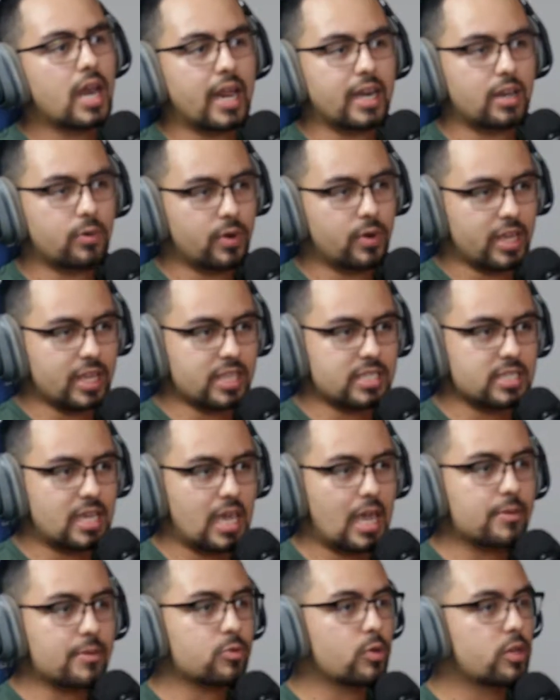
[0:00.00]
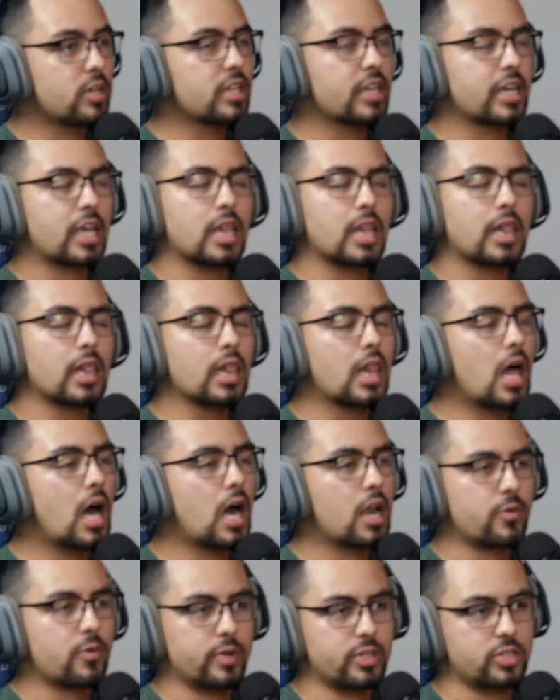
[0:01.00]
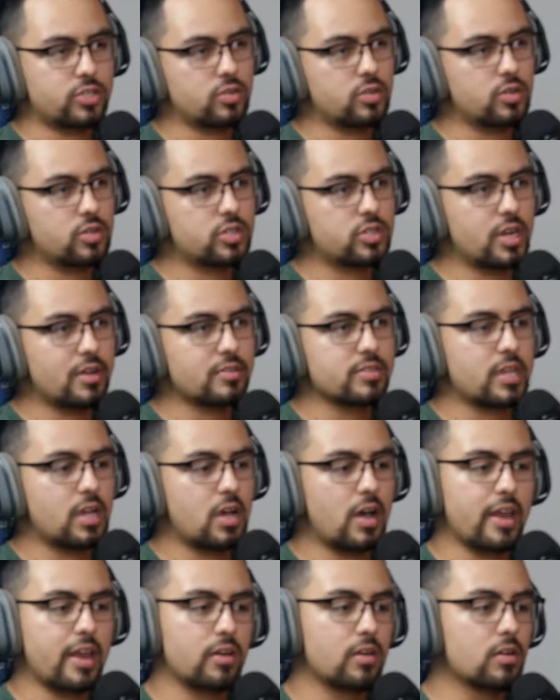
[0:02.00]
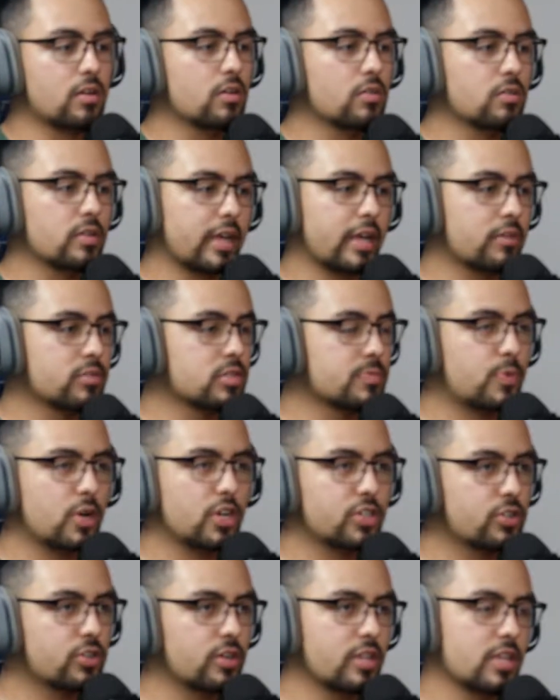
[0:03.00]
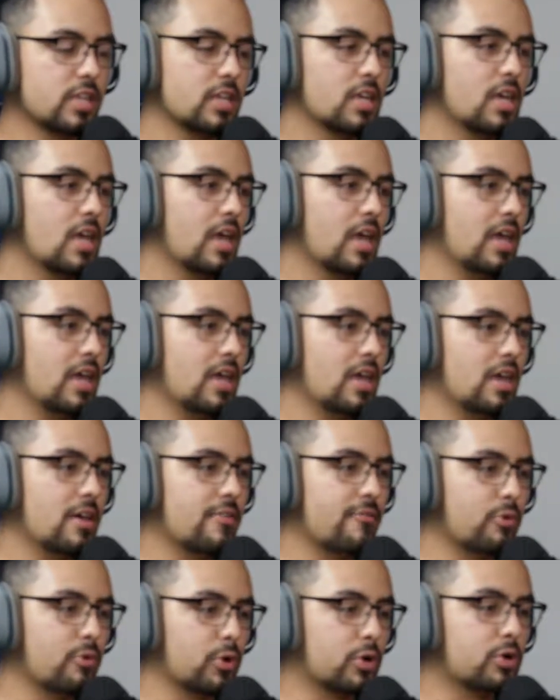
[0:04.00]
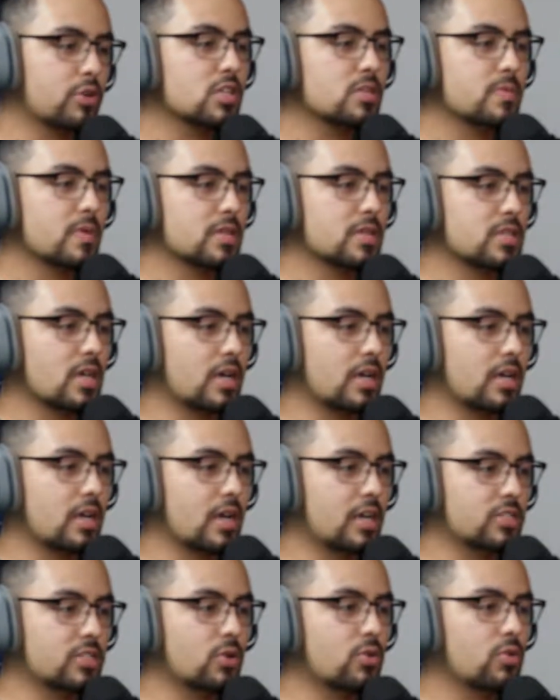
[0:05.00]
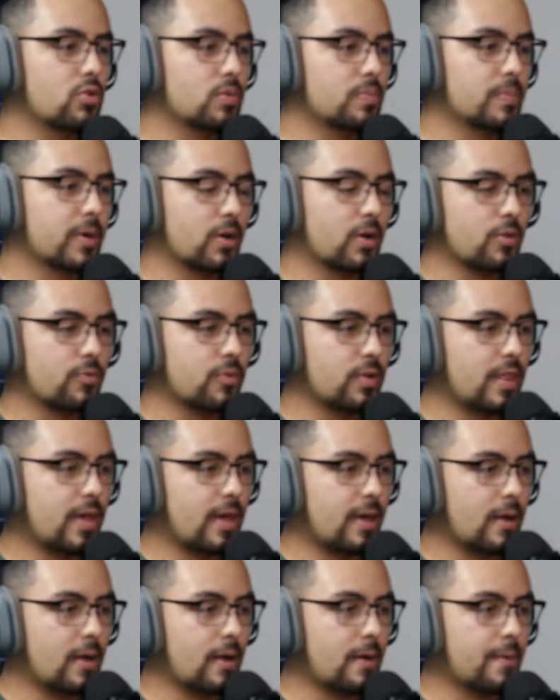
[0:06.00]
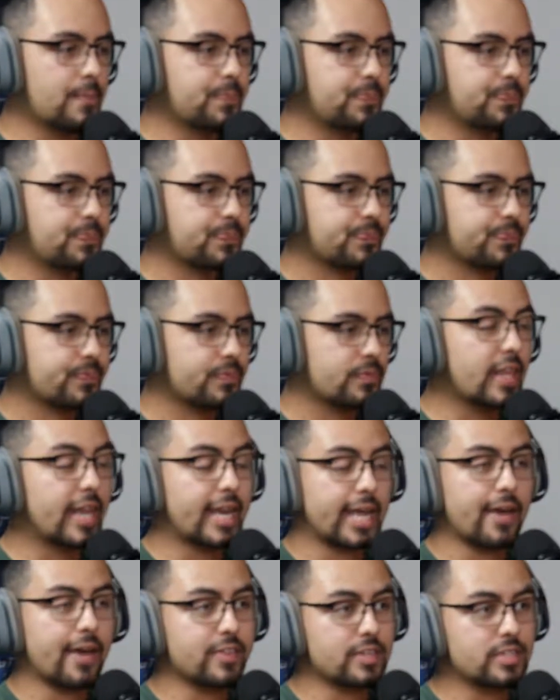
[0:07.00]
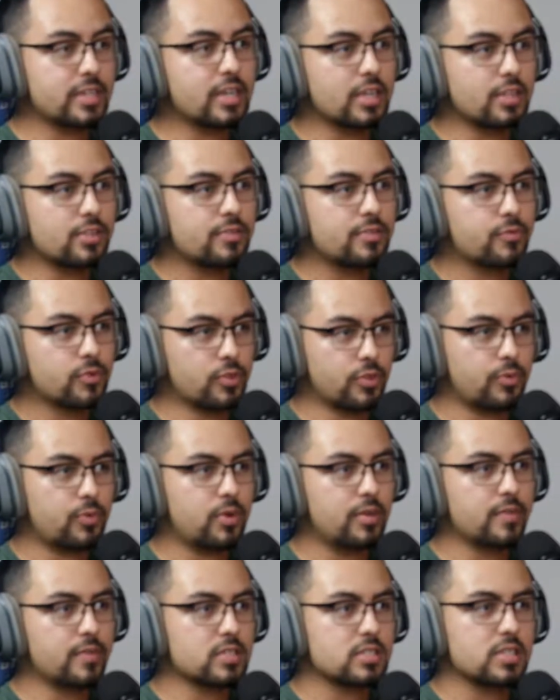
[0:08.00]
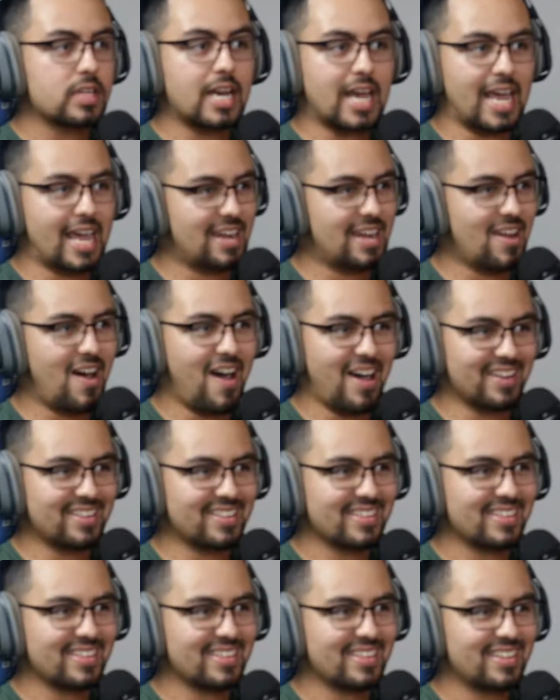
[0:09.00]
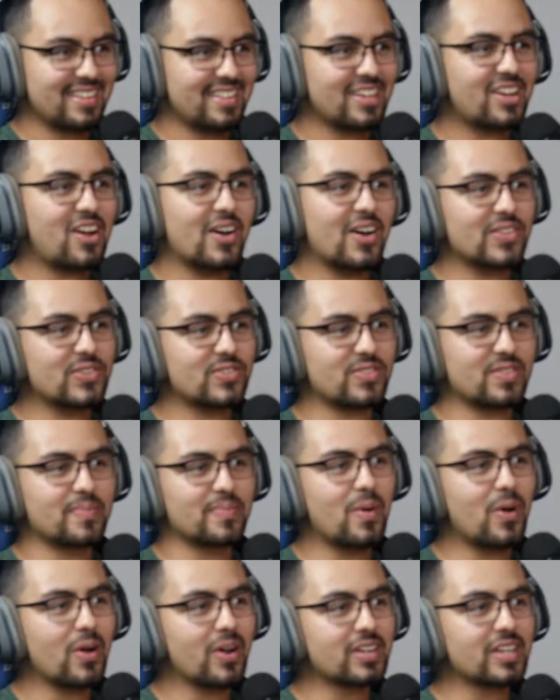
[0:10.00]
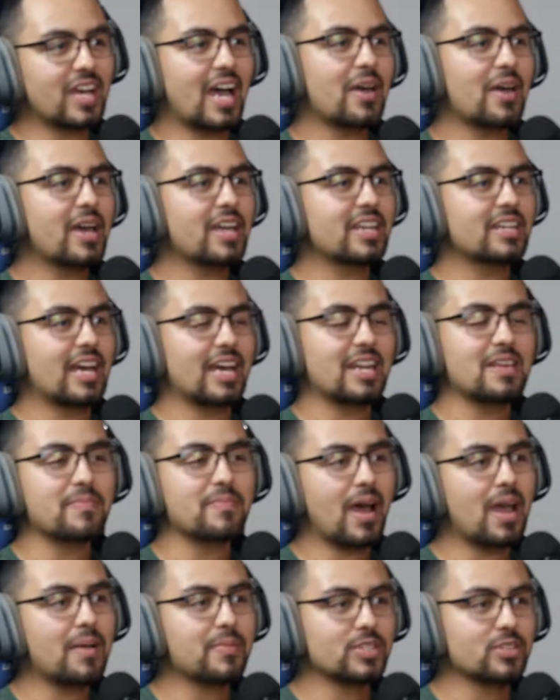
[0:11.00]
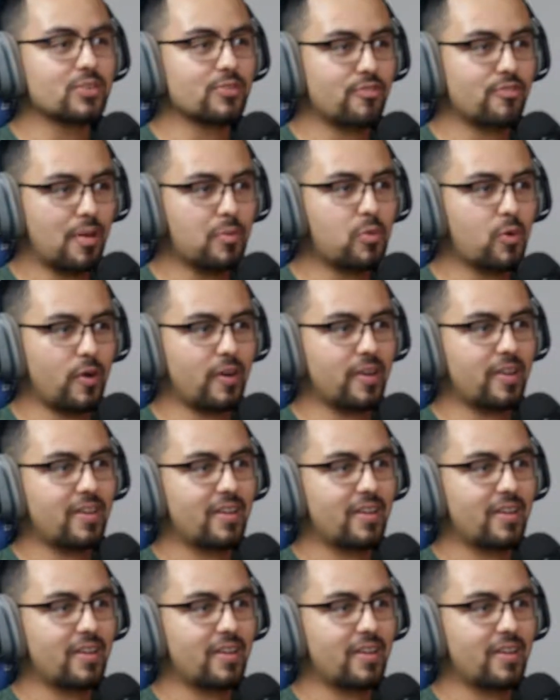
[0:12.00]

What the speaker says: And I didn't want to get scammed, so I did, like, a lot of research. And I was like, I don't know. Like, I was pressured. And then for Christmas, I told my girlfriend that I got the tickets for the 3 of us, and I had not. The concert's in March. I didn't buy them until February.